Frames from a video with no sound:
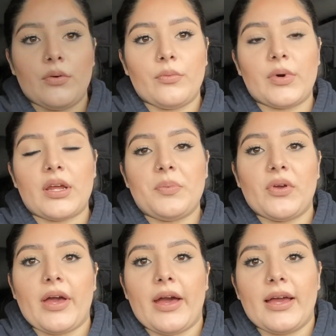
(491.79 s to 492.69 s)
What up,
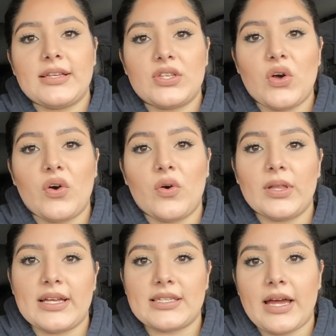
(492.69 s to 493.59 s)
you guys? So
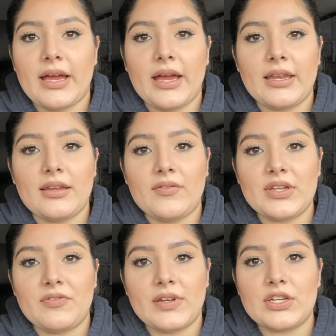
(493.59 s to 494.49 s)
last night I didn't
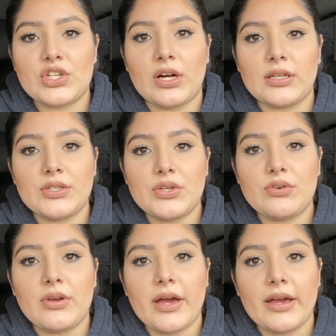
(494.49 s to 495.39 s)
even finish talking to
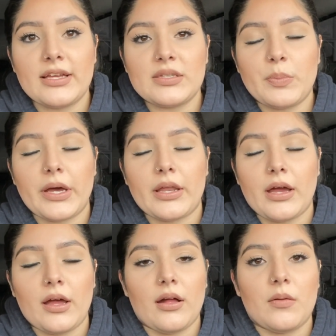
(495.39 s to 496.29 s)
you guys, but
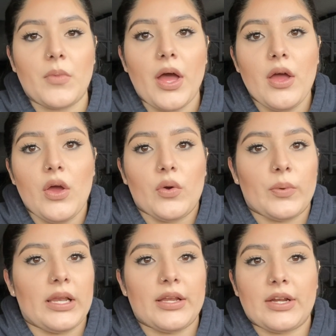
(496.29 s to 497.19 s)

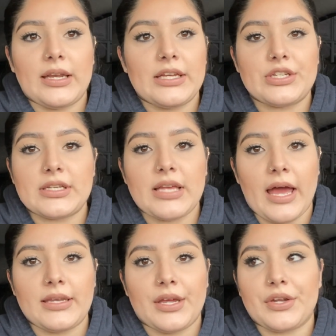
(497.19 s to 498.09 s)
we literally just
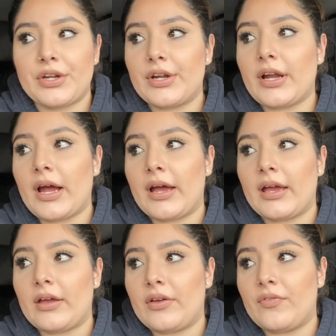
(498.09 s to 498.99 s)
had dinner.
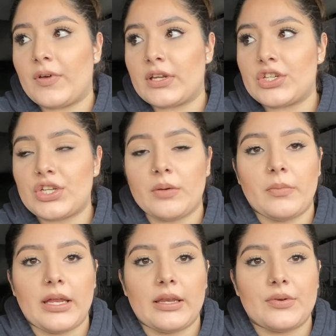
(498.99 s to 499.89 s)
I finished up
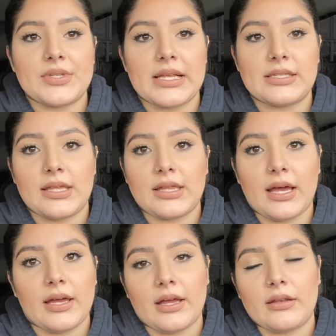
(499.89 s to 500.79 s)
my little
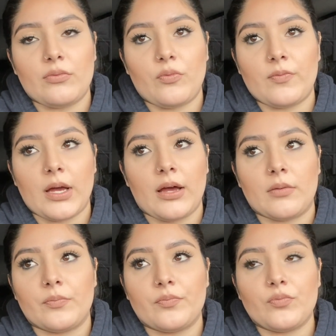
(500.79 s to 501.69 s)
salsita,
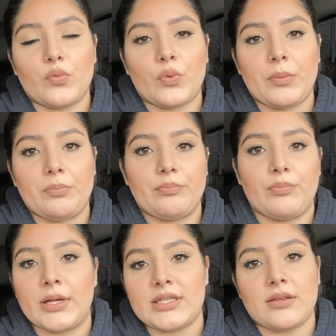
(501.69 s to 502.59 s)
and we
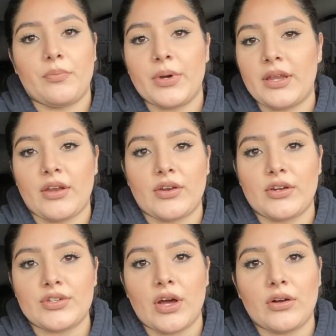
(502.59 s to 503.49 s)
put it on
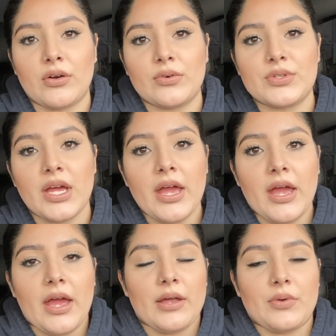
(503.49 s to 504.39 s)
our tacos.
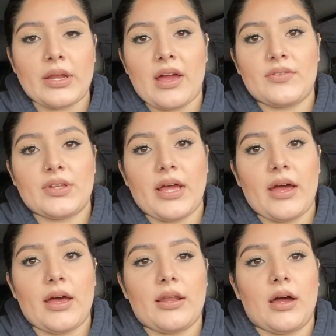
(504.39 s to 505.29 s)
And right after
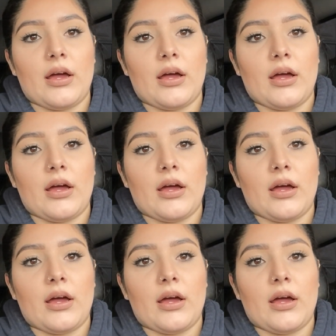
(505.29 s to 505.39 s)
that,